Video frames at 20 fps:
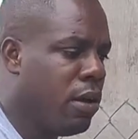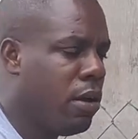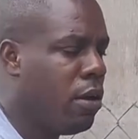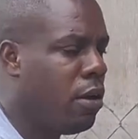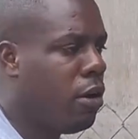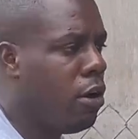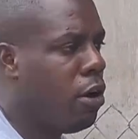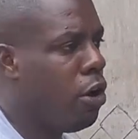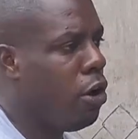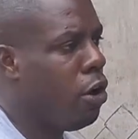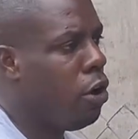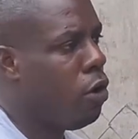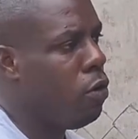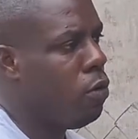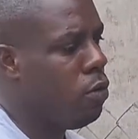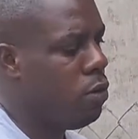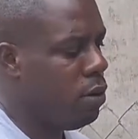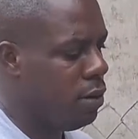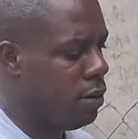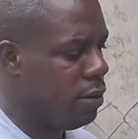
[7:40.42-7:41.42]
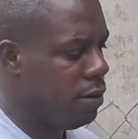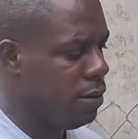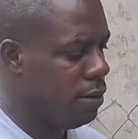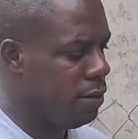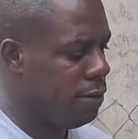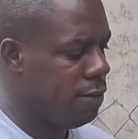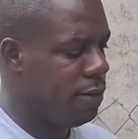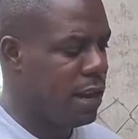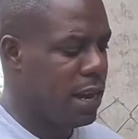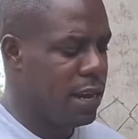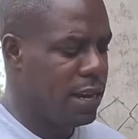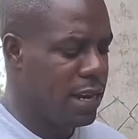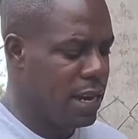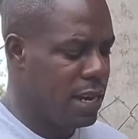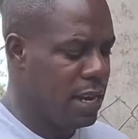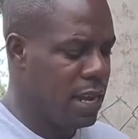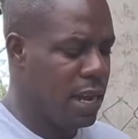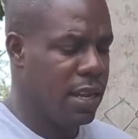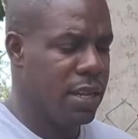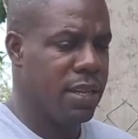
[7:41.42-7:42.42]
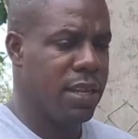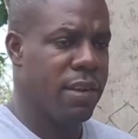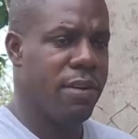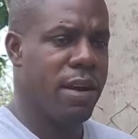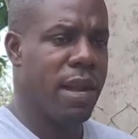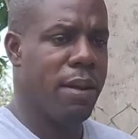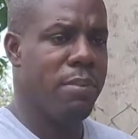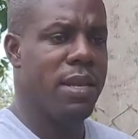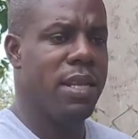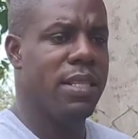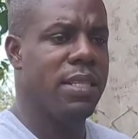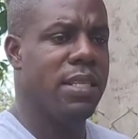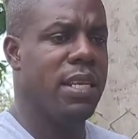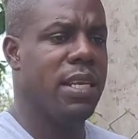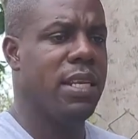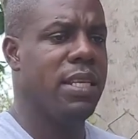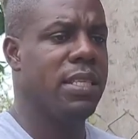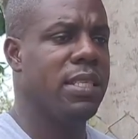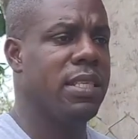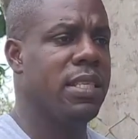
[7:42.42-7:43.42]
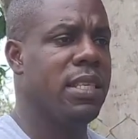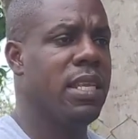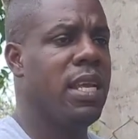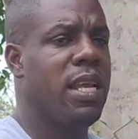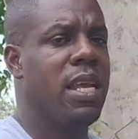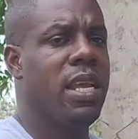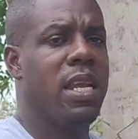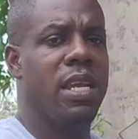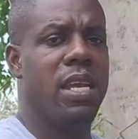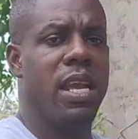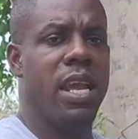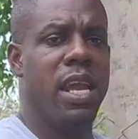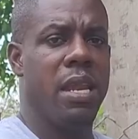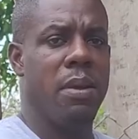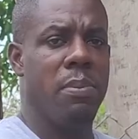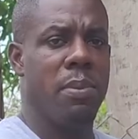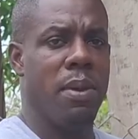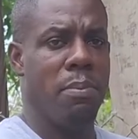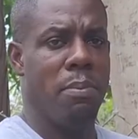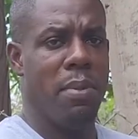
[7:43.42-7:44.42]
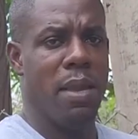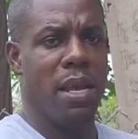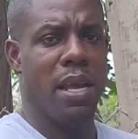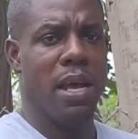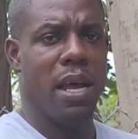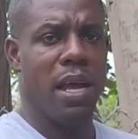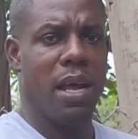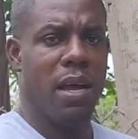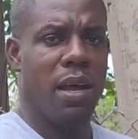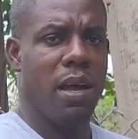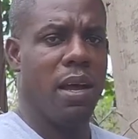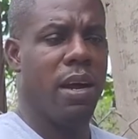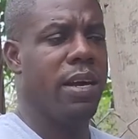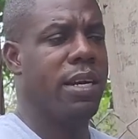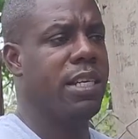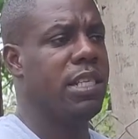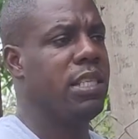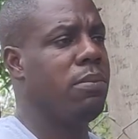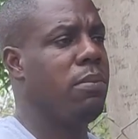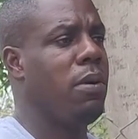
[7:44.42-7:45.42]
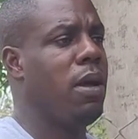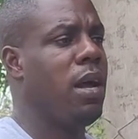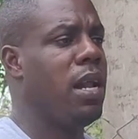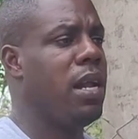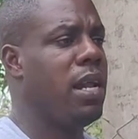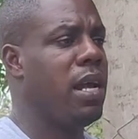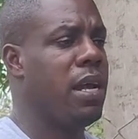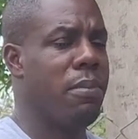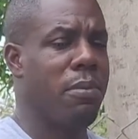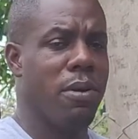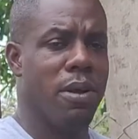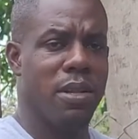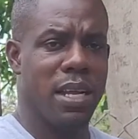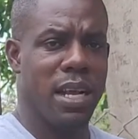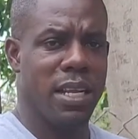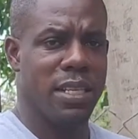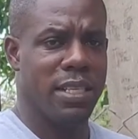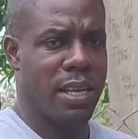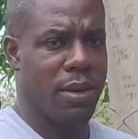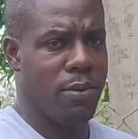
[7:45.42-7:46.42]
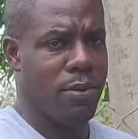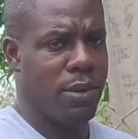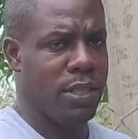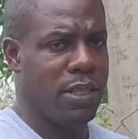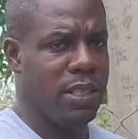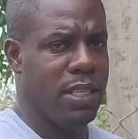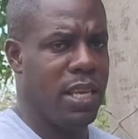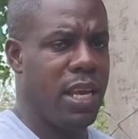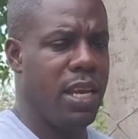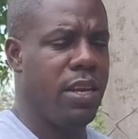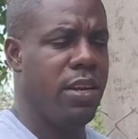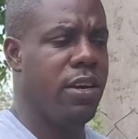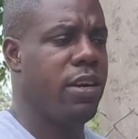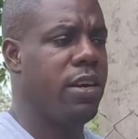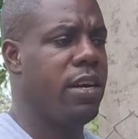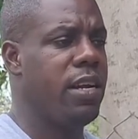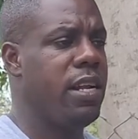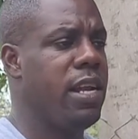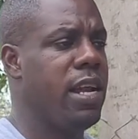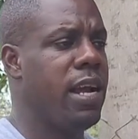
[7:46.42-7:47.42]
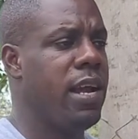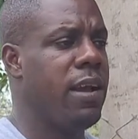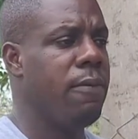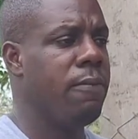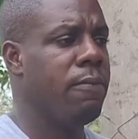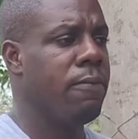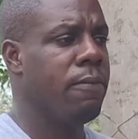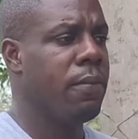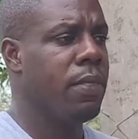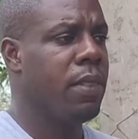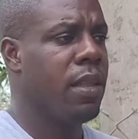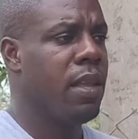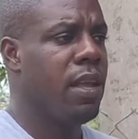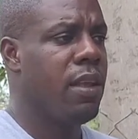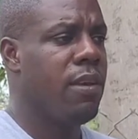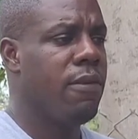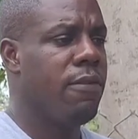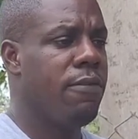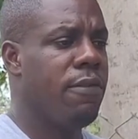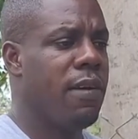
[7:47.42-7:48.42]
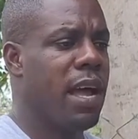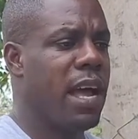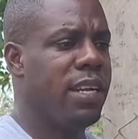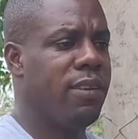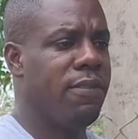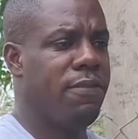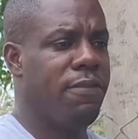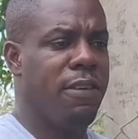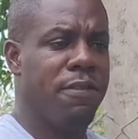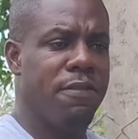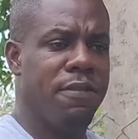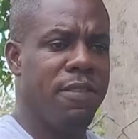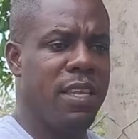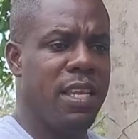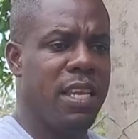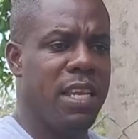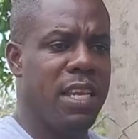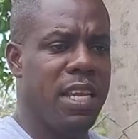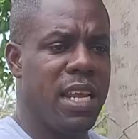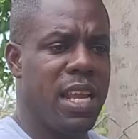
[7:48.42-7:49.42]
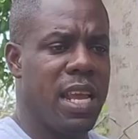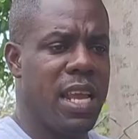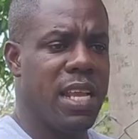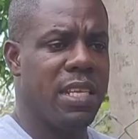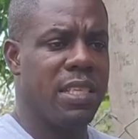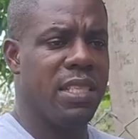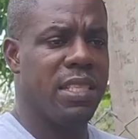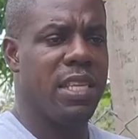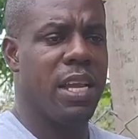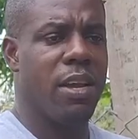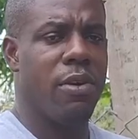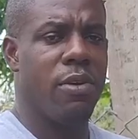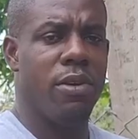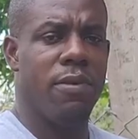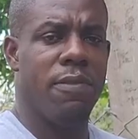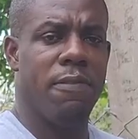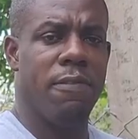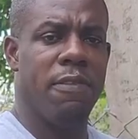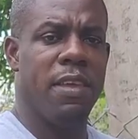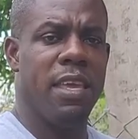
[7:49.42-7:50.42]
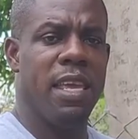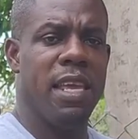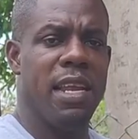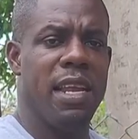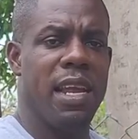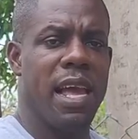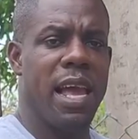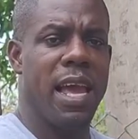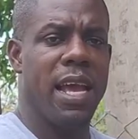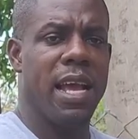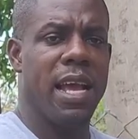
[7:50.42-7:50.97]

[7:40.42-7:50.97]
how far along the rabbit is, they'd be bigger or smaller. But as I was saying earlier, at 15 days they would feel like